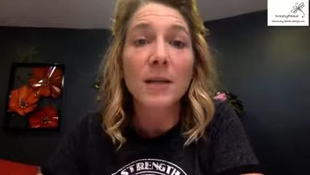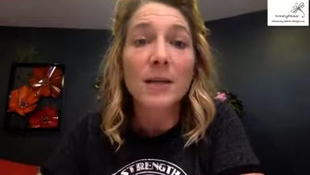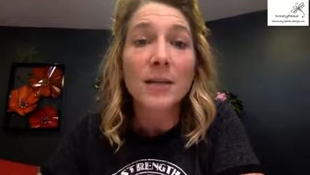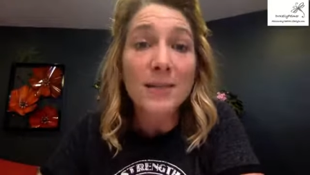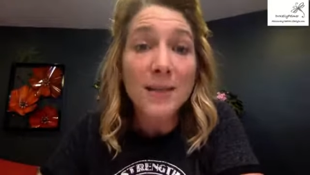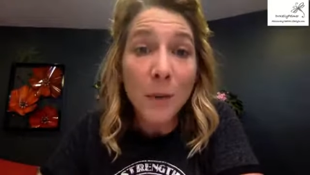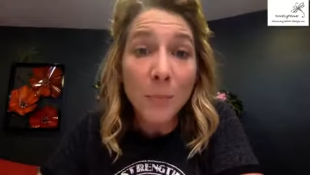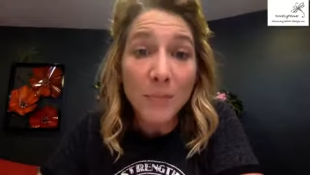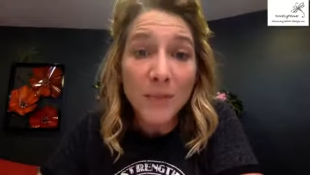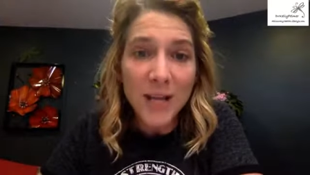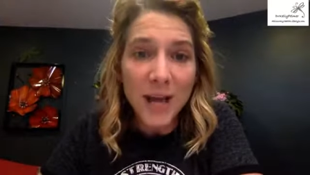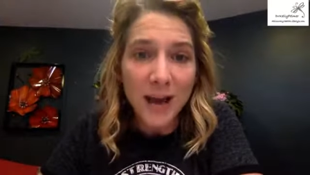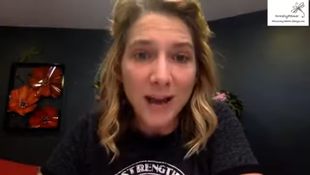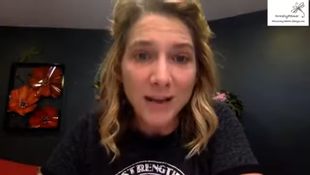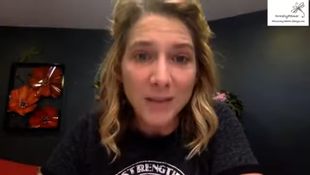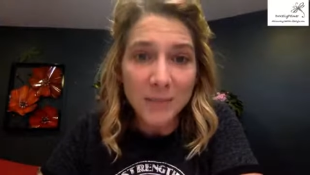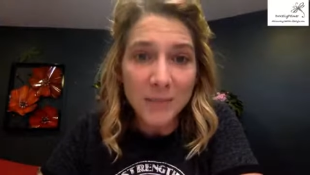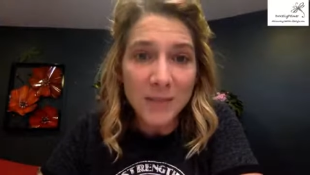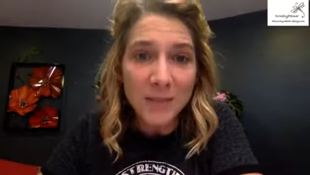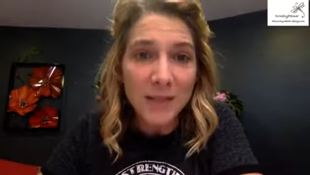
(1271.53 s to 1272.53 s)

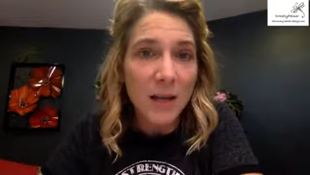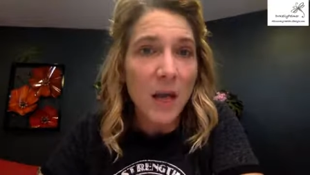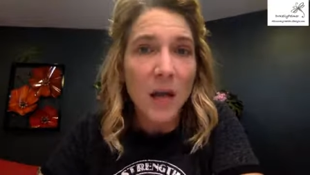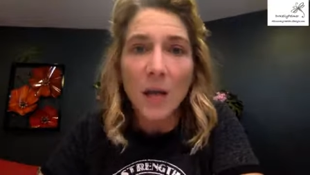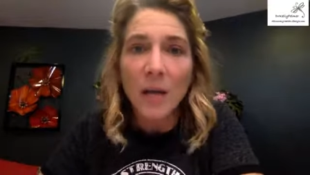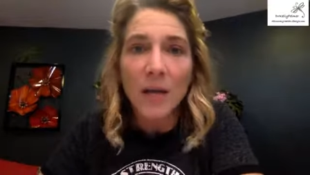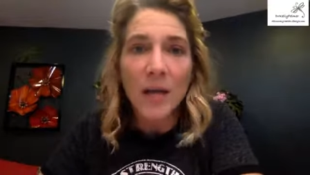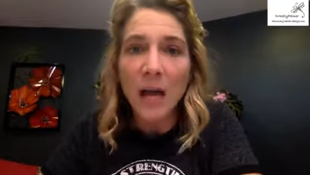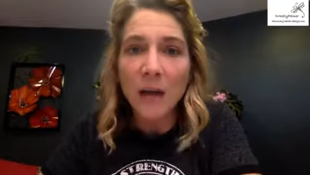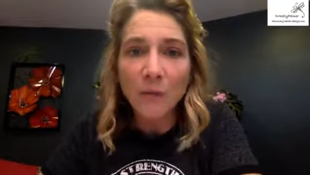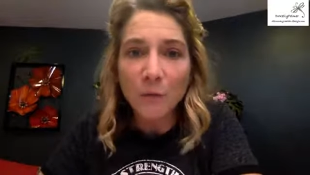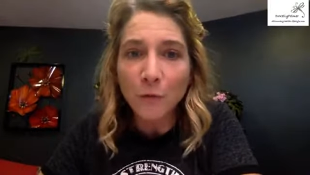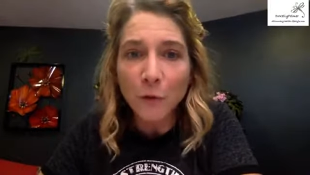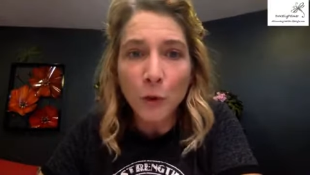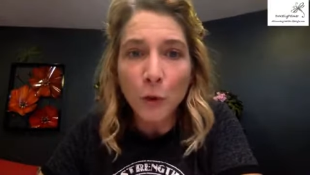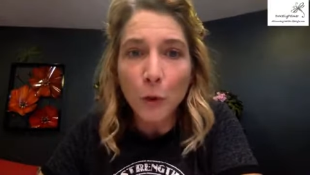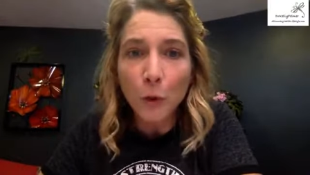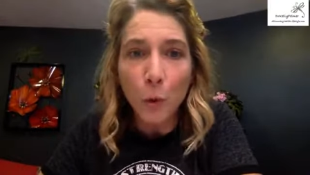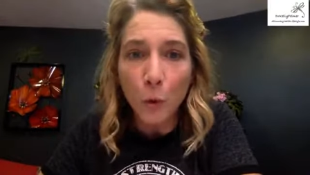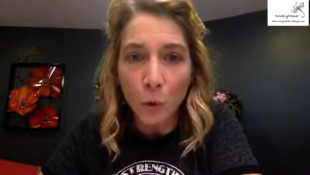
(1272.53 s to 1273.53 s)
Sometimes, not for
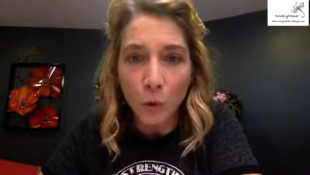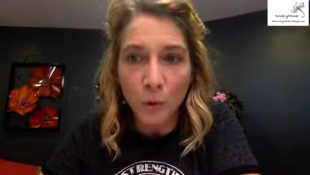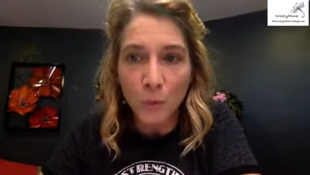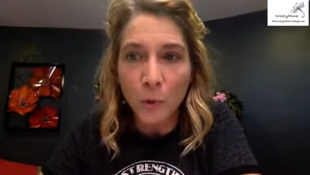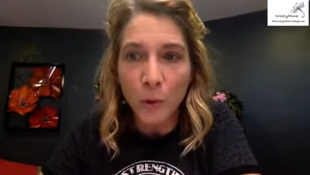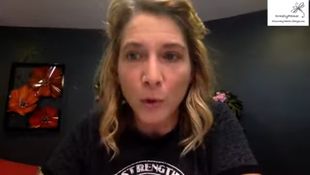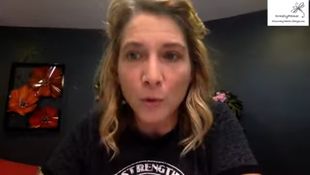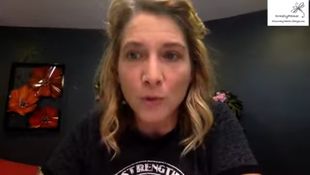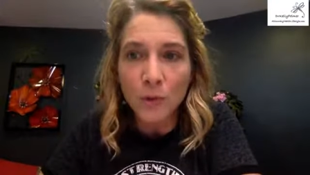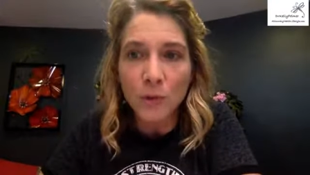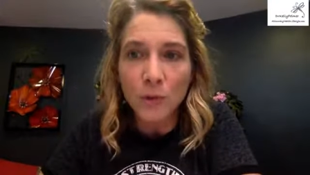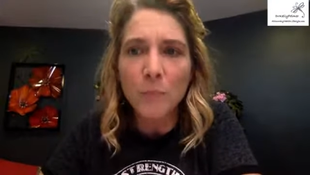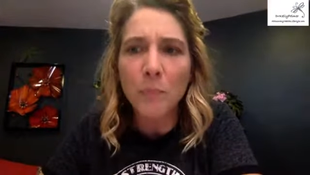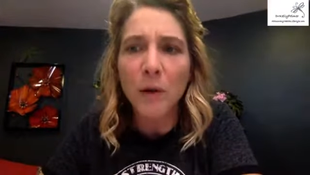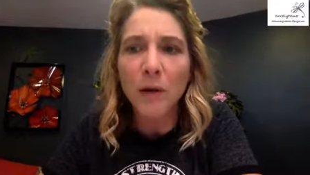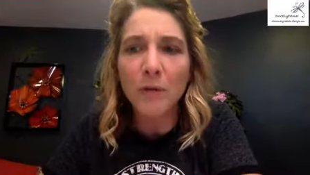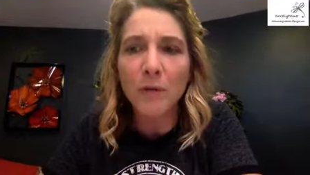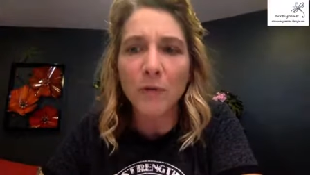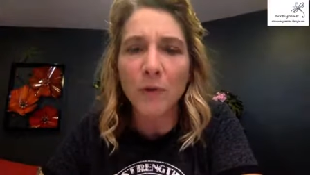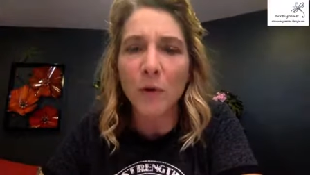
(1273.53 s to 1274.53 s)
your hormones,
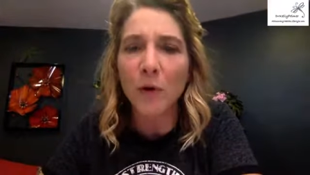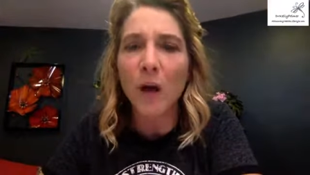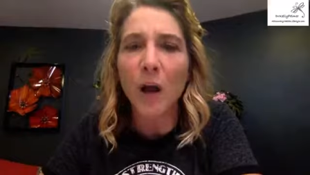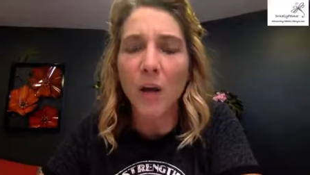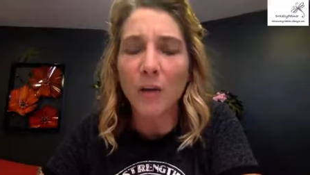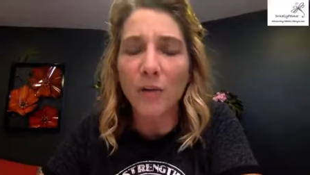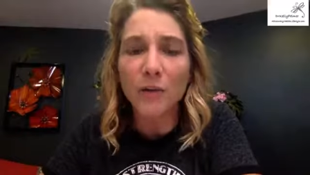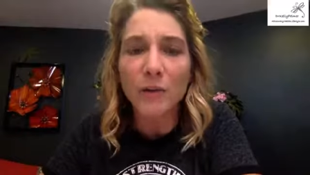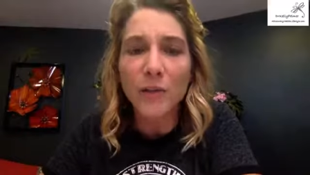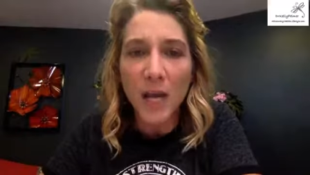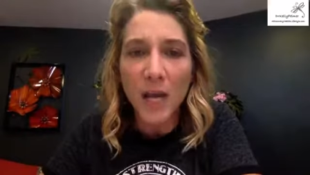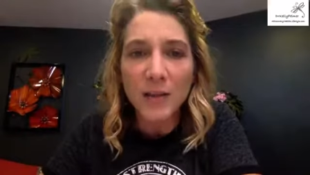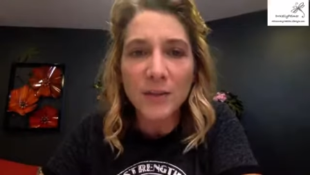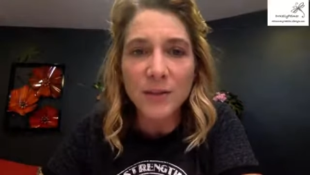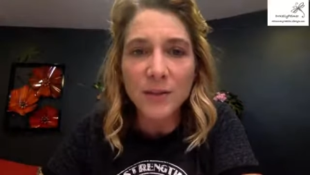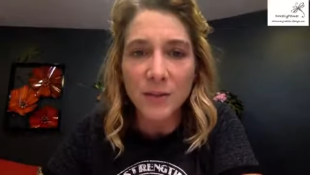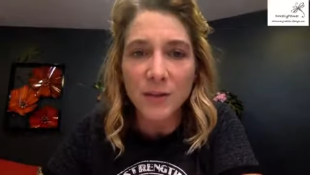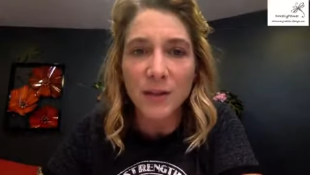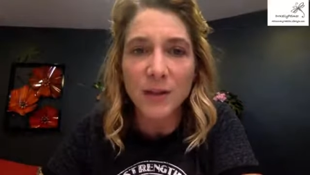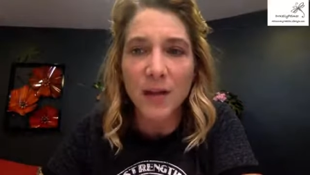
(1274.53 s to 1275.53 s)
but for other
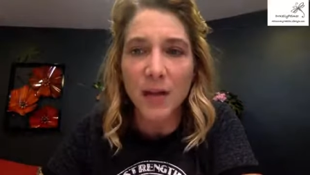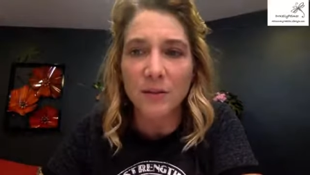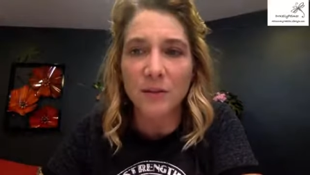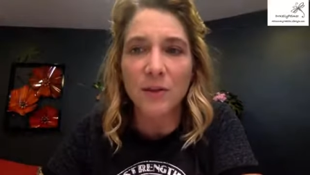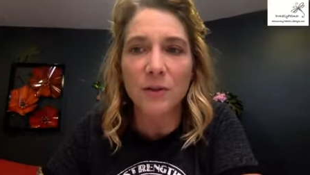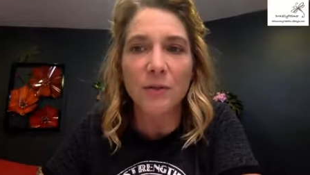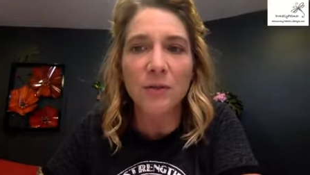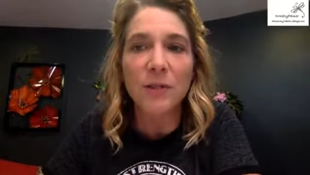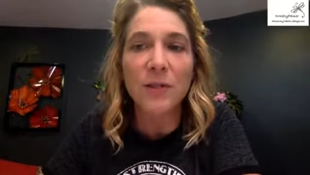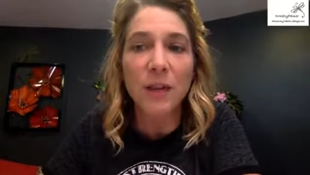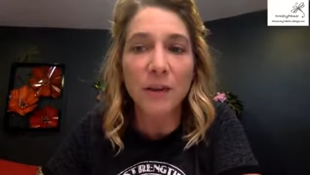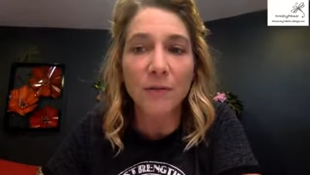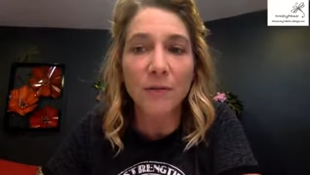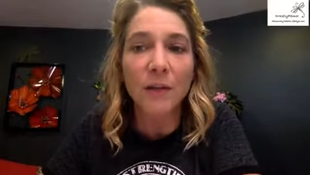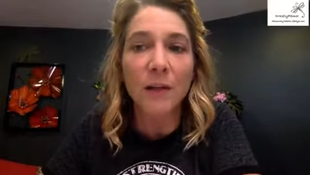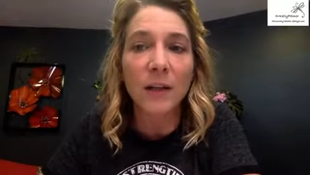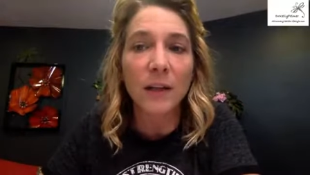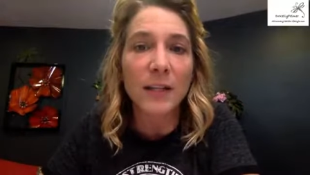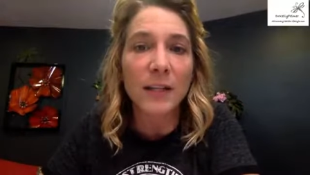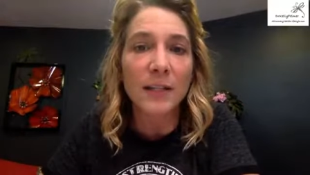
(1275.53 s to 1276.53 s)
tests. Yes, there's
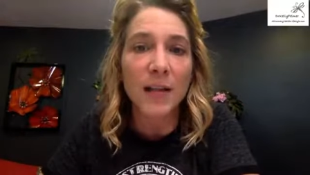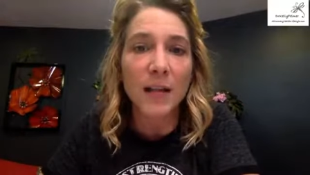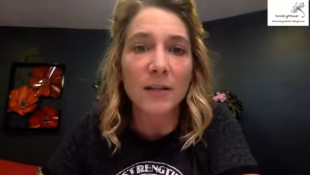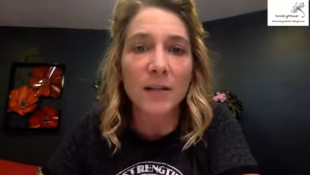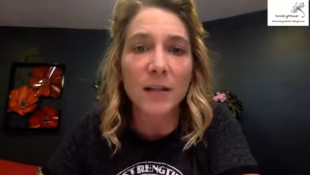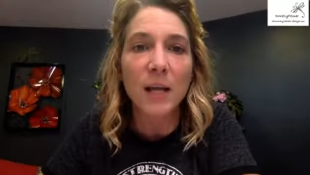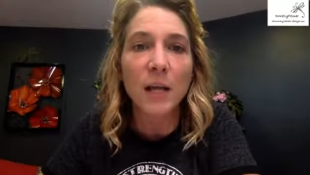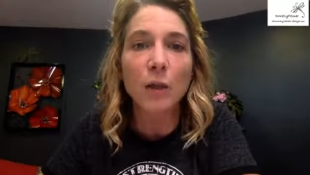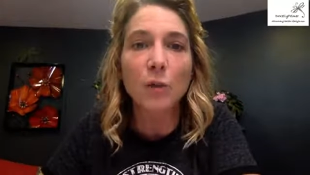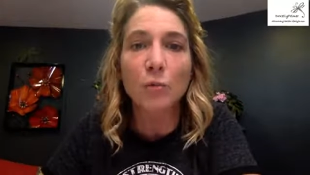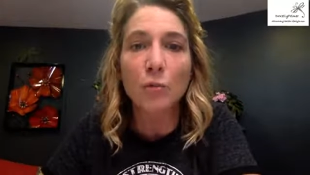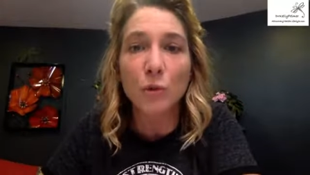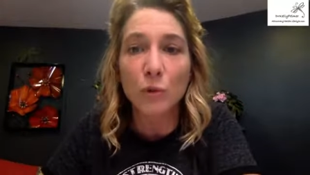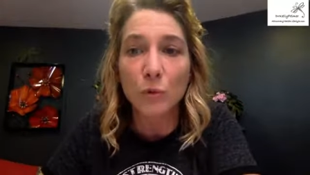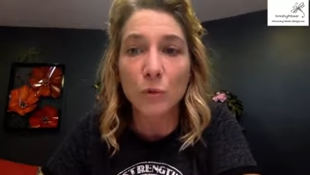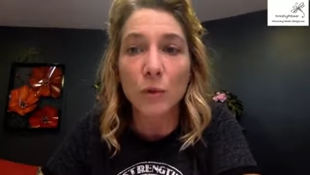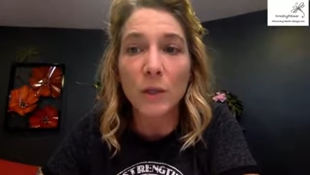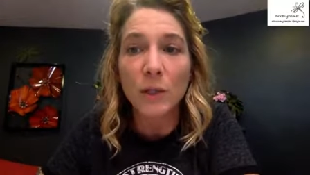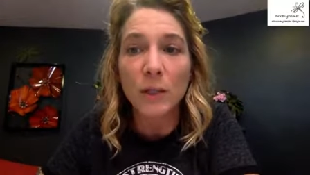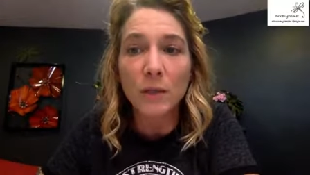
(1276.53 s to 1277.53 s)
definitely tests that you
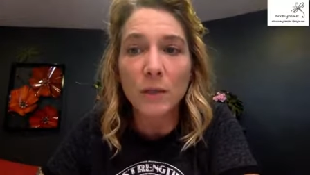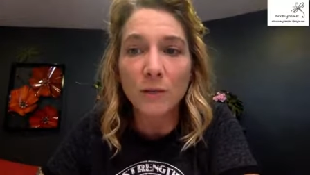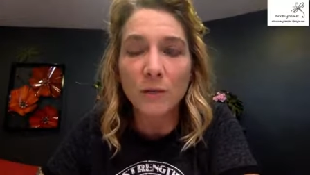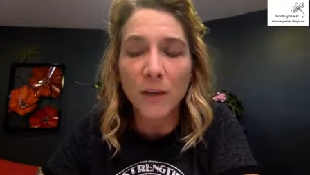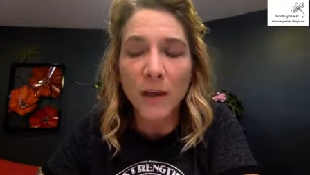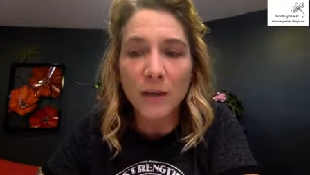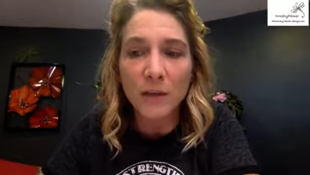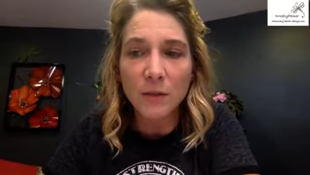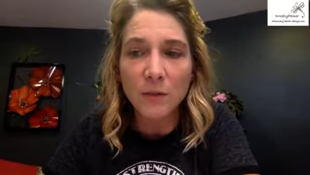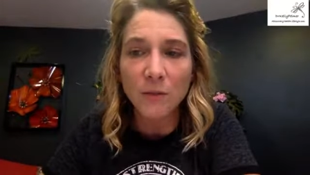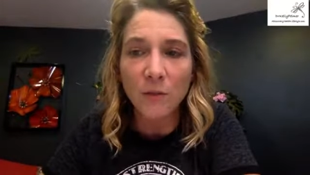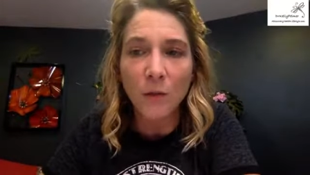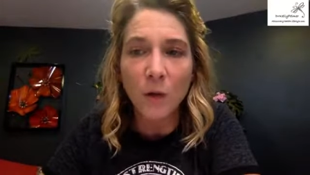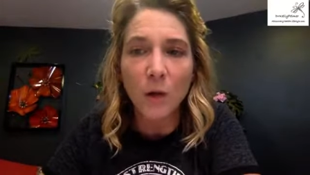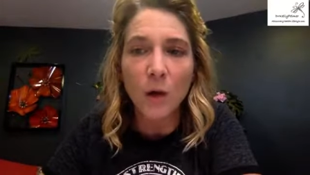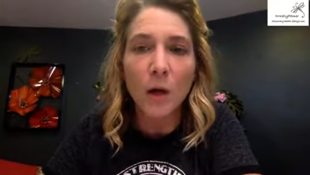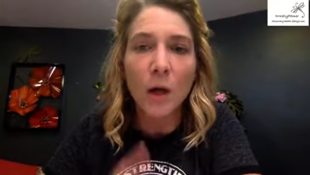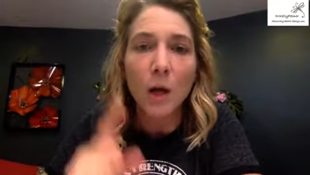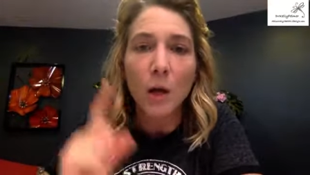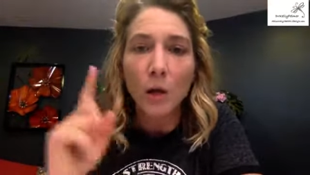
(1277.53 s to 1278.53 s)
do need to fast
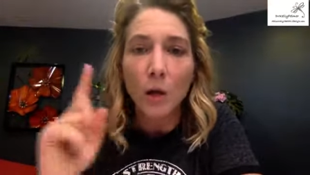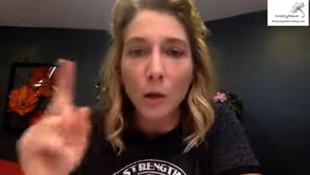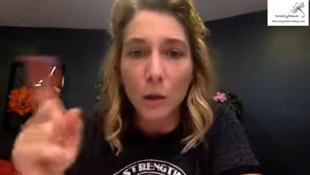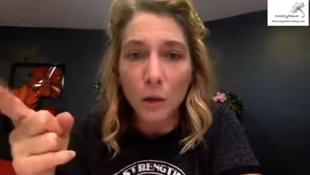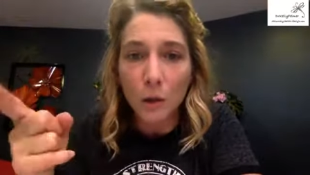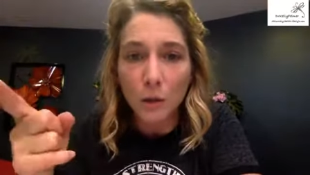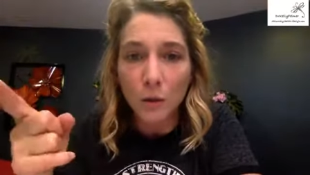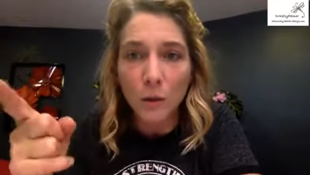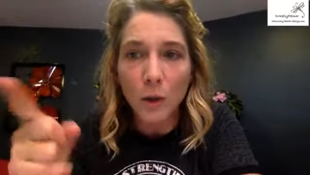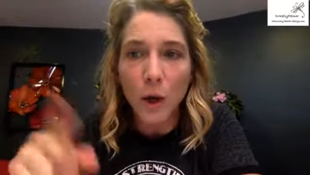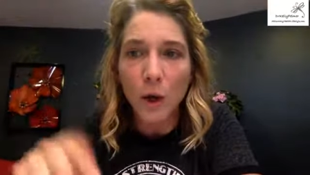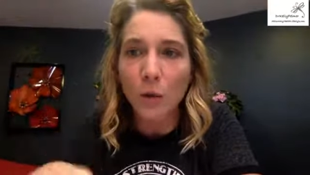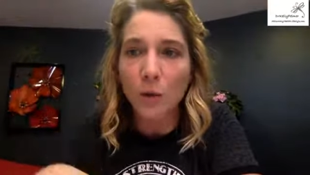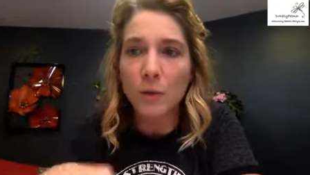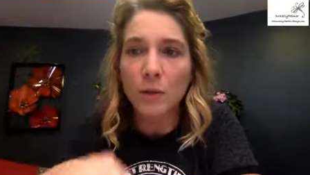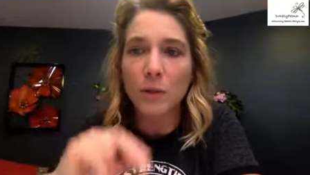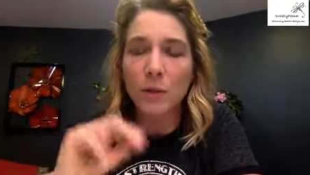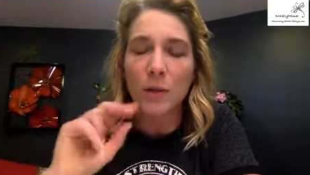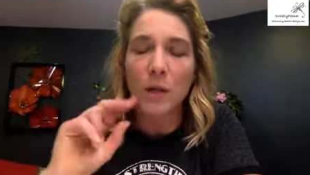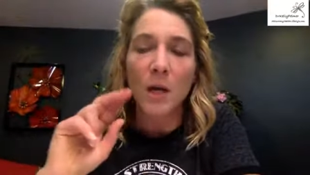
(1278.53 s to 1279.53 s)
for,
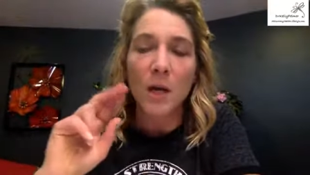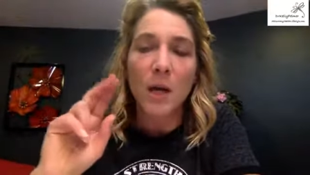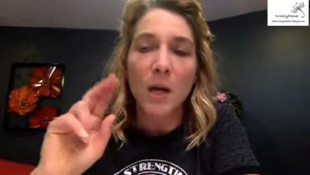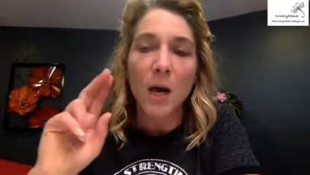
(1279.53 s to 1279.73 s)
glucose,